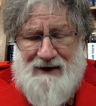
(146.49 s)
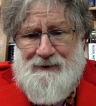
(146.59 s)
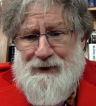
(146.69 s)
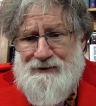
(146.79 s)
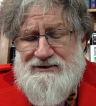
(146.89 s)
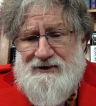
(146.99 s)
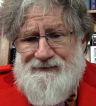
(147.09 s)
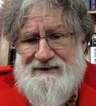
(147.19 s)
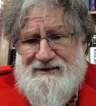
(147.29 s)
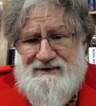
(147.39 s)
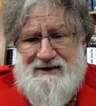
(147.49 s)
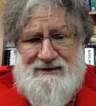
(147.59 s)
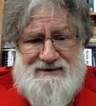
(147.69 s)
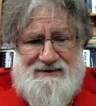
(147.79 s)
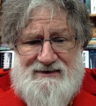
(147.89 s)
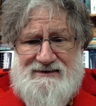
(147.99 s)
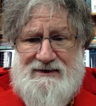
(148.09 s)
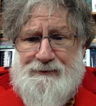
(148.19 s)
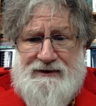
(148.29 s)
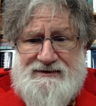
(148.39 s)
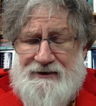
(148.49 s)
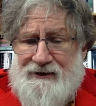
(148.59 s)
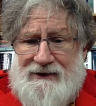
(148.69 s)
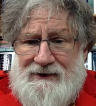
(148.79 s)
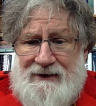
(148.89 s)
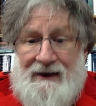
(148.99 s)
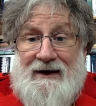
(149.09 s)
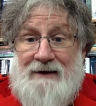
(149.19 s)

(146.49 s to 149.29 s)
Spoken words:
And the post office today says it's deeply sorry.